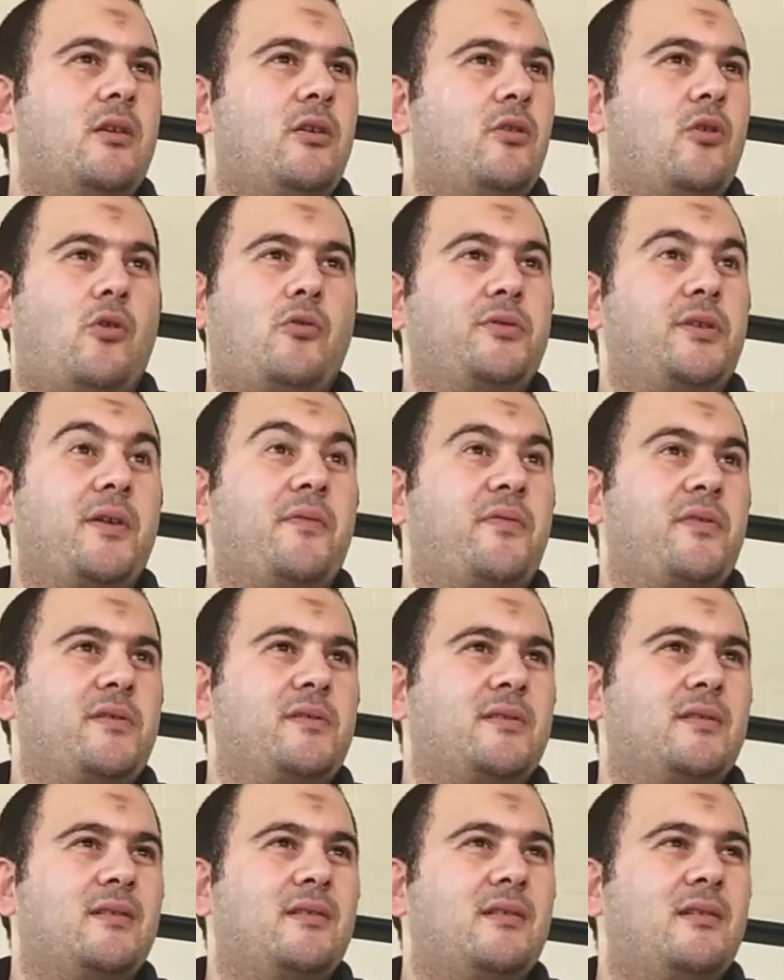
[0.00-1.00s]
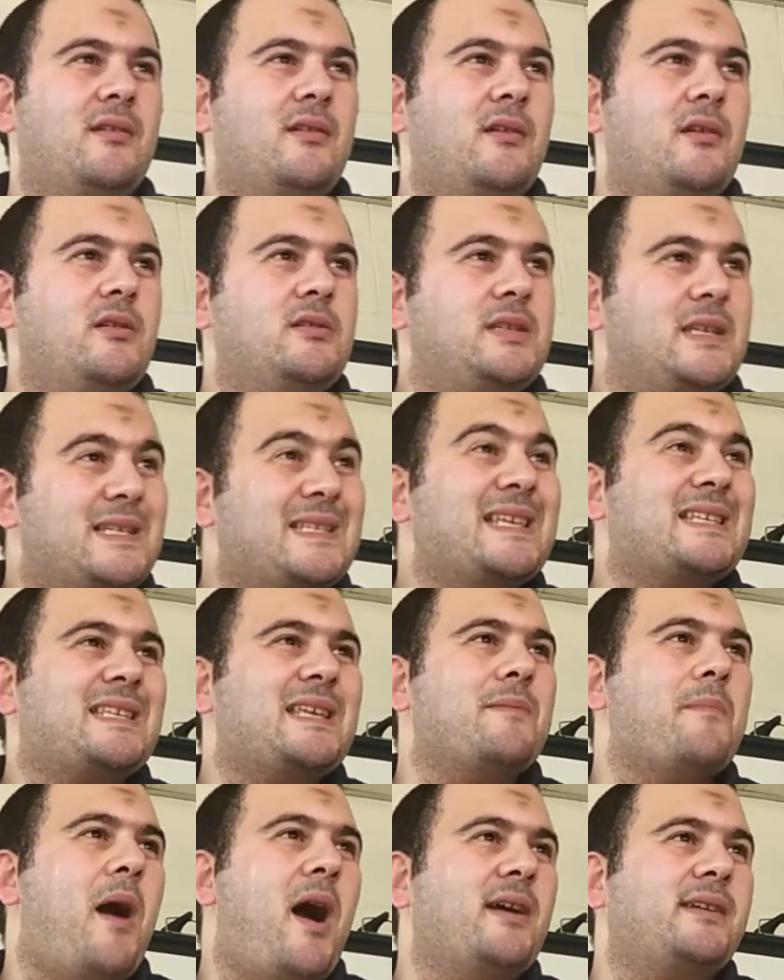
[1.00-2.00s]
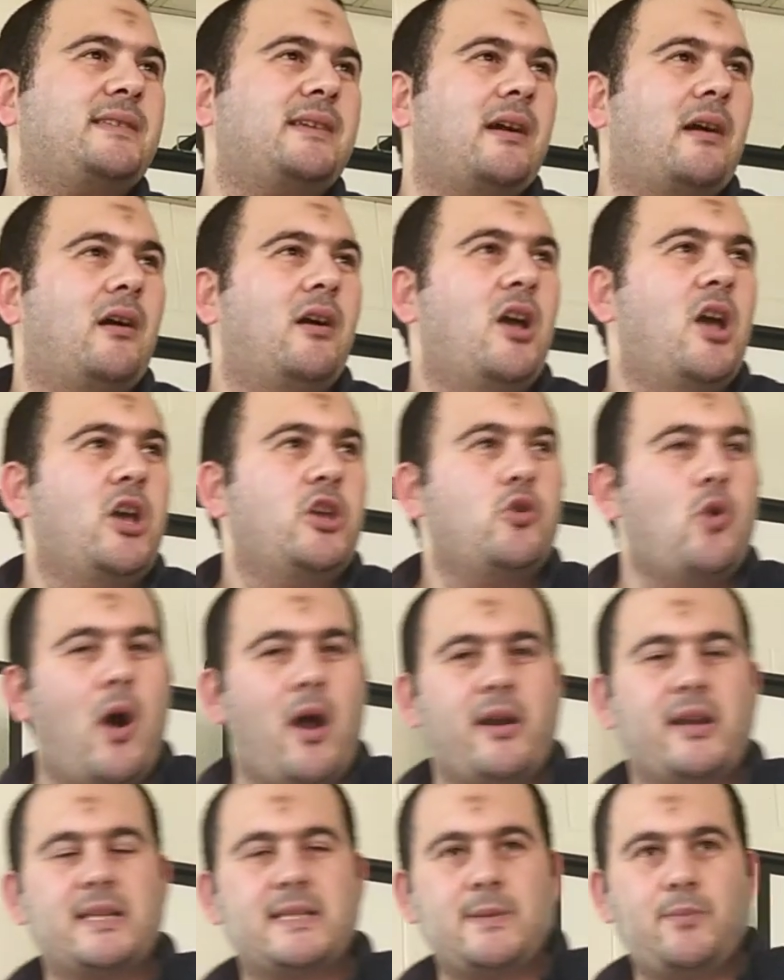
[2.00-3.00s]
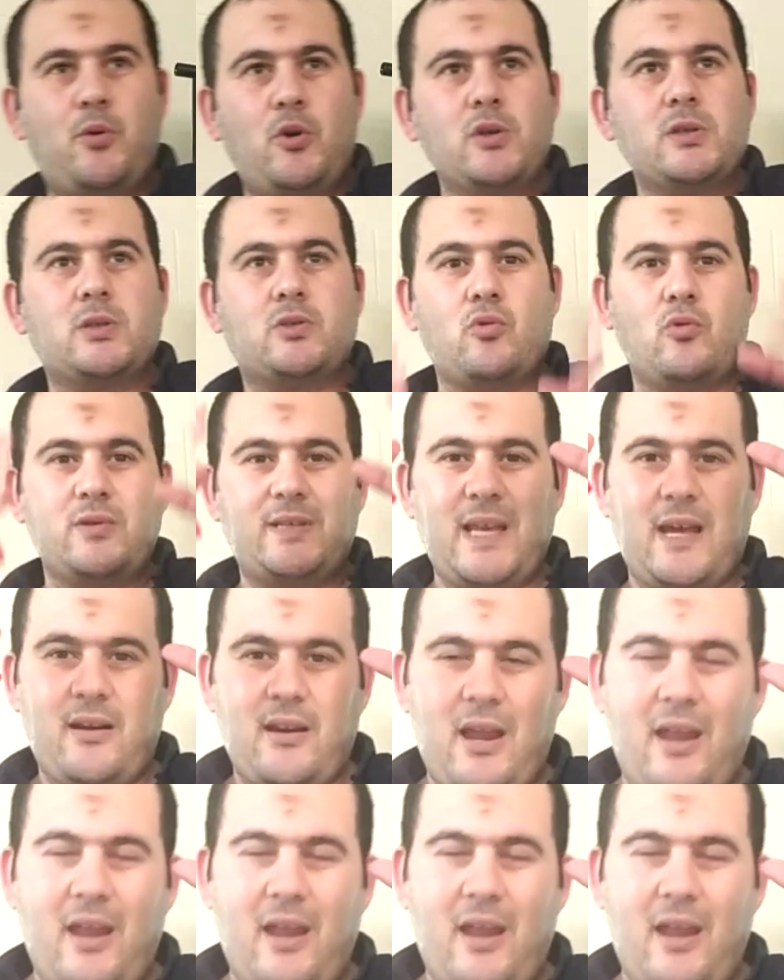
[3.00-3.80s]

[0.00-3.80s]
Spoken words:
No, different. This is the same idea. You are exposed to the